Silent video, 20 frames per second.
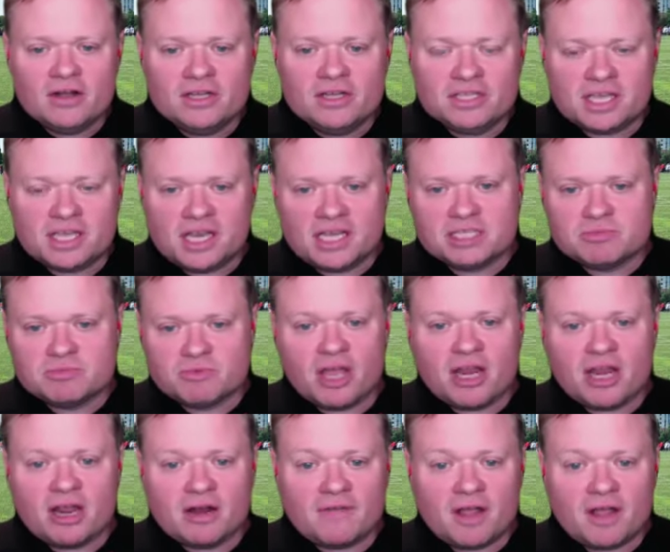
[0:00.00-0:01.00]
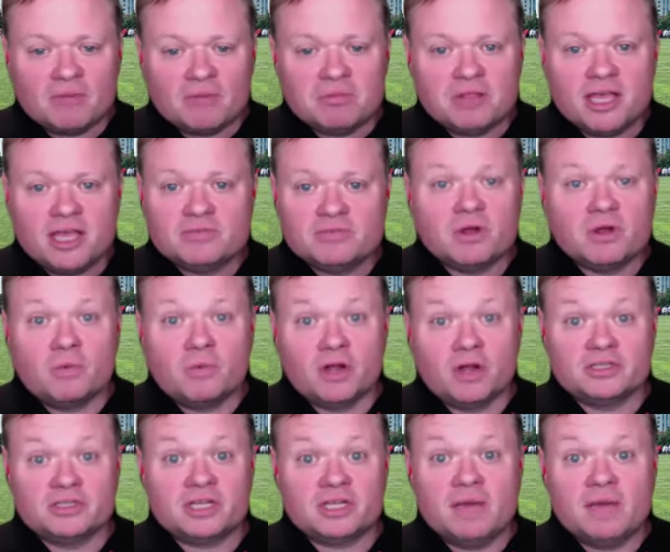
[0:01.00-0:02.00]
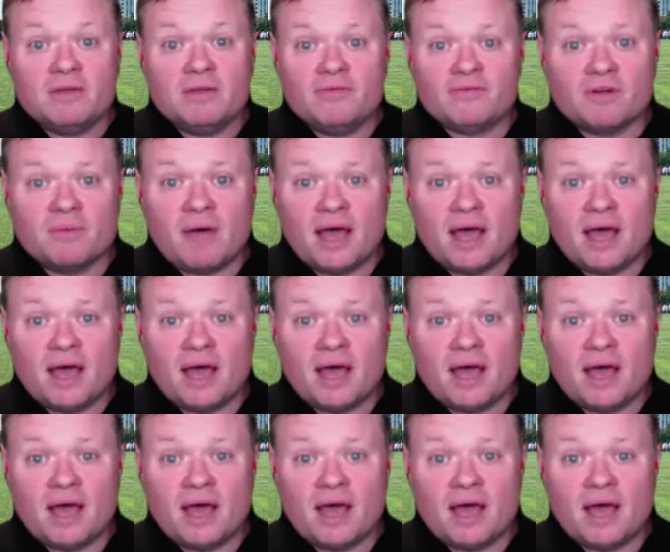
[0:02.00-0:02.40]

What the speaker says: Is it getting sprayed out of airplanes? Where is it coming from?